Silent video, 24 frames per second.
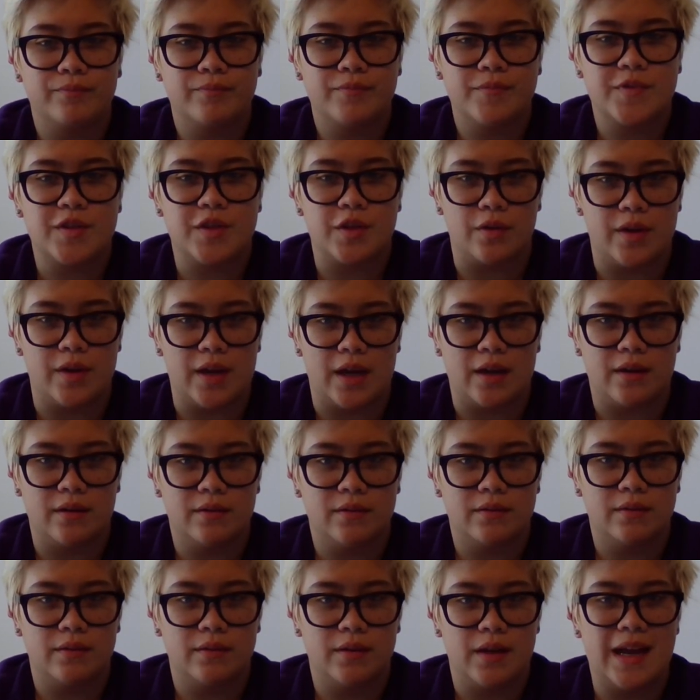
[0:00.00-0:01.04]
So yeah,
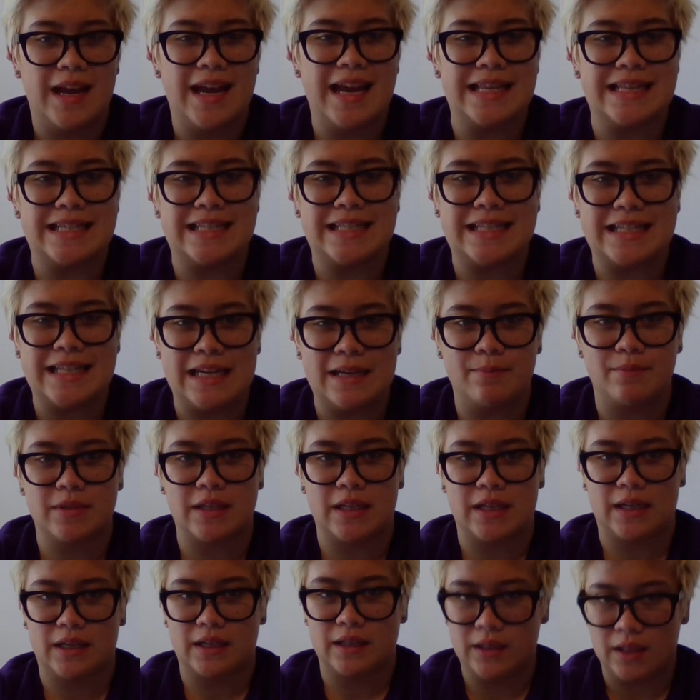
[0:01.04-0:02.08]
it seems
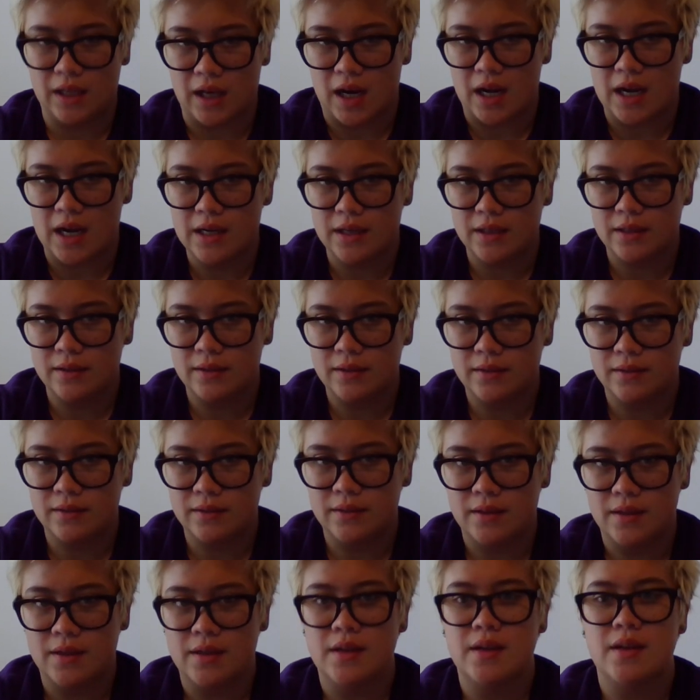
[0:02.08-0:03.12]
like a lot,
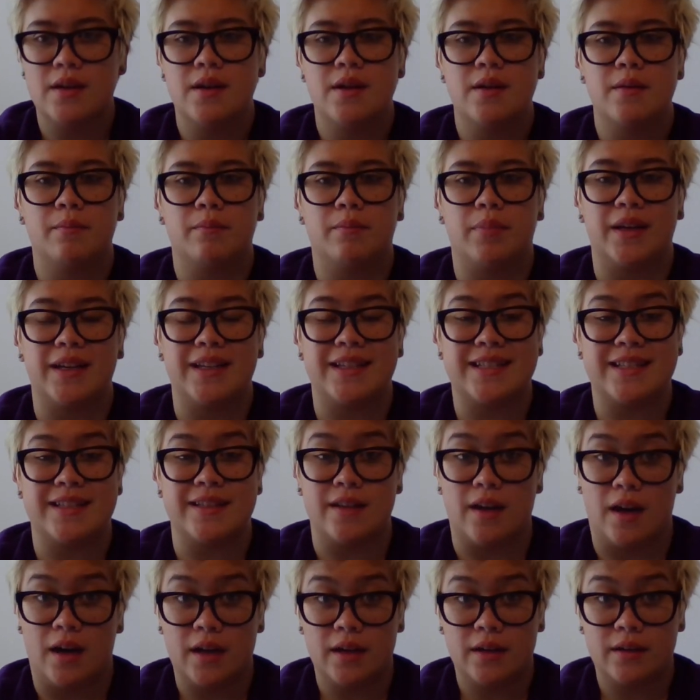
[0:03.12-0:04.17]
but it's
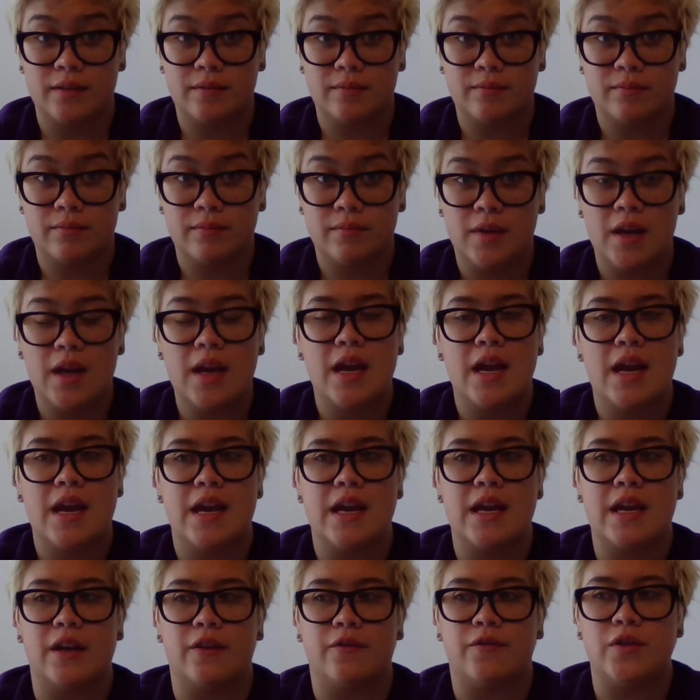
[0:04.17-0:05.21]
not.
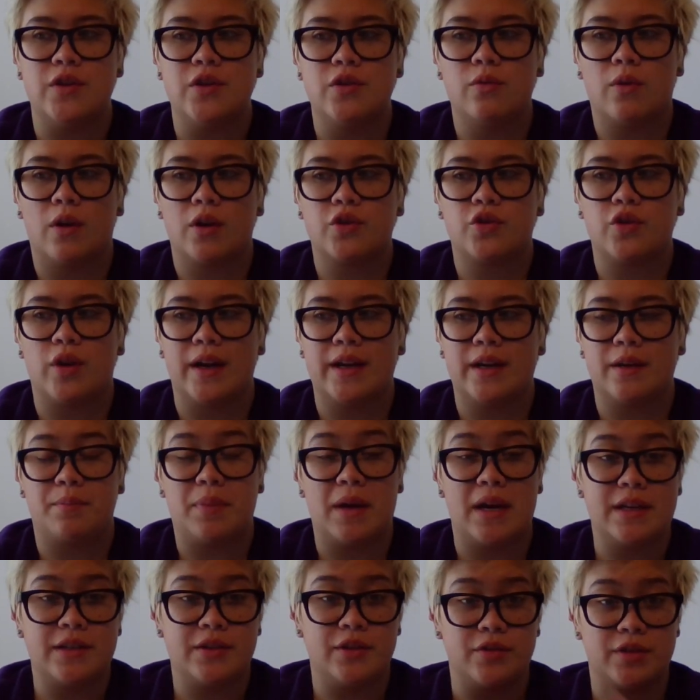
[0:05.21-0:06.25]
If you are trying to
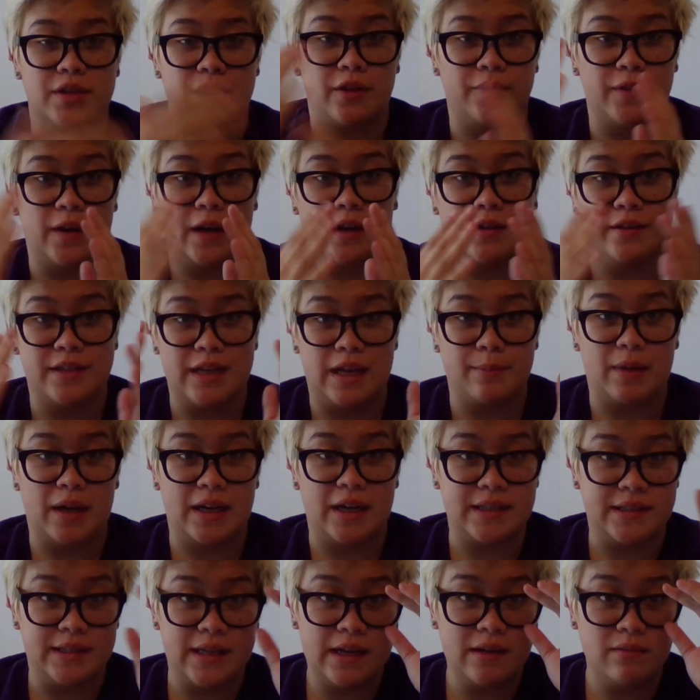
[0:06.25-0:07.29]
pace yourself out day
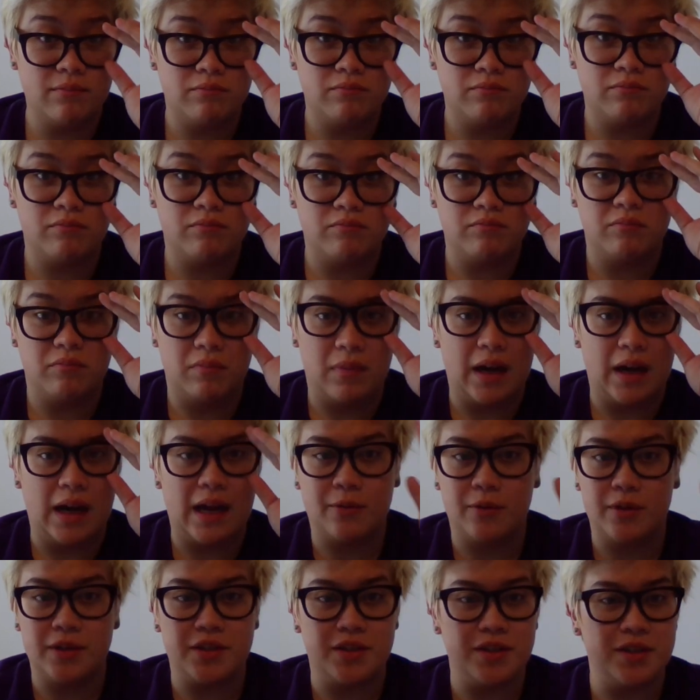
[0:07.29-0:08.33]
by day, I
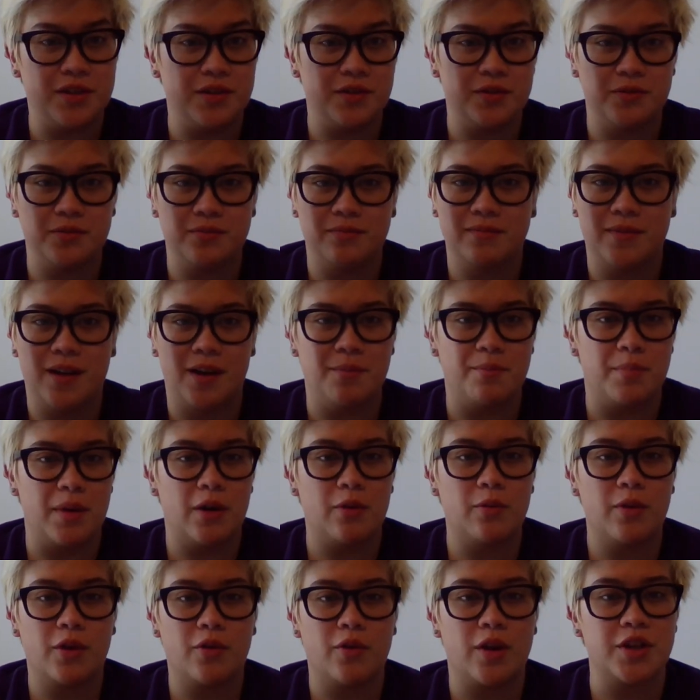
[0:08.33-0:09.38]
would do a
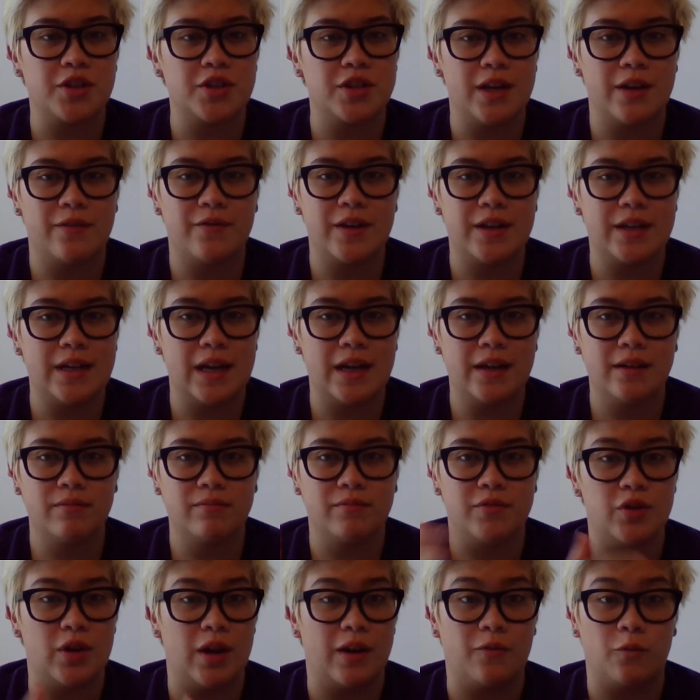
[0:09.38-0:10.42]
bell work question every day.
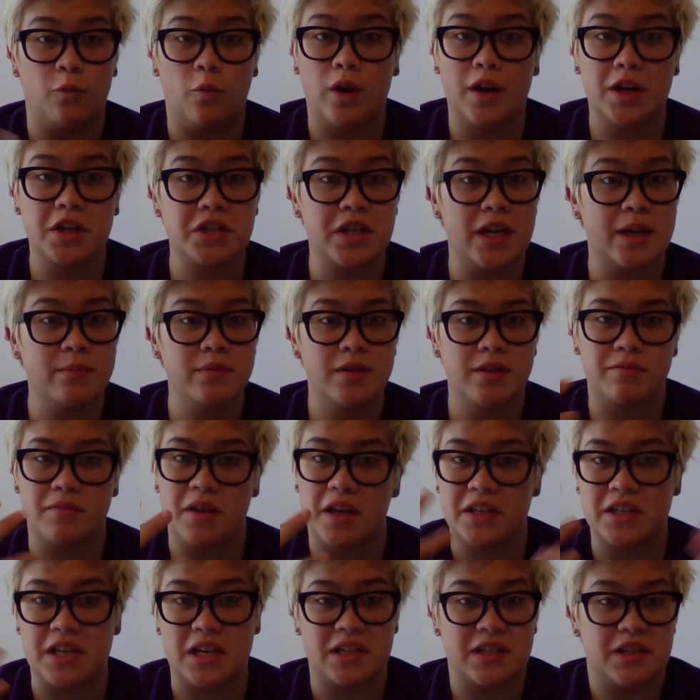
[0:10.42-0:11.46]
You have 1 attempt.
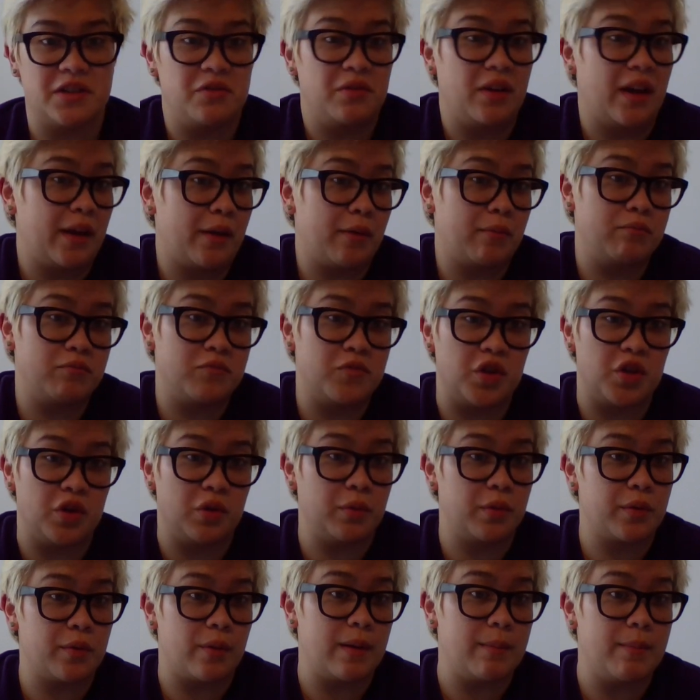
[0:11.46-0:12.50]
That takes you like
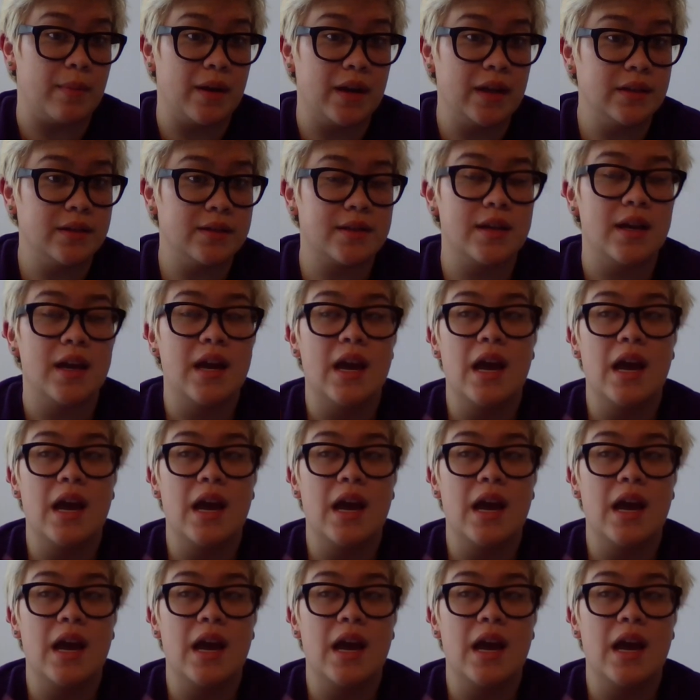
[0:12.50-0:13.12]
2-3 minutes.